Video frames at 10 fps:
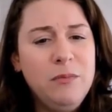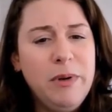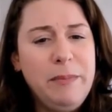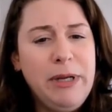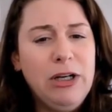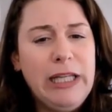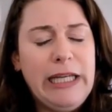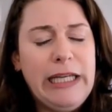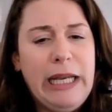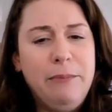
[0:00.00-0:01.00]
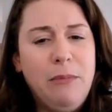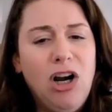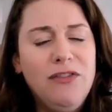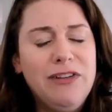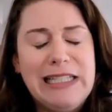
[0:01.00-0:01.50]
but merely and
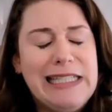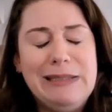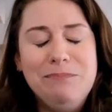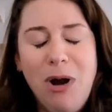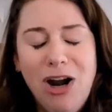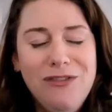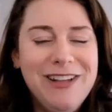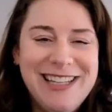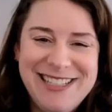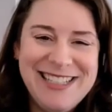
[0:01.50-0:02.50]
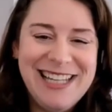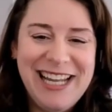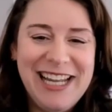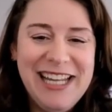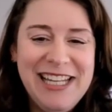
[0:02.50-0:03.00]

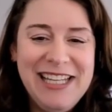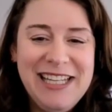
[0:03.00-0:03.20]
marvelously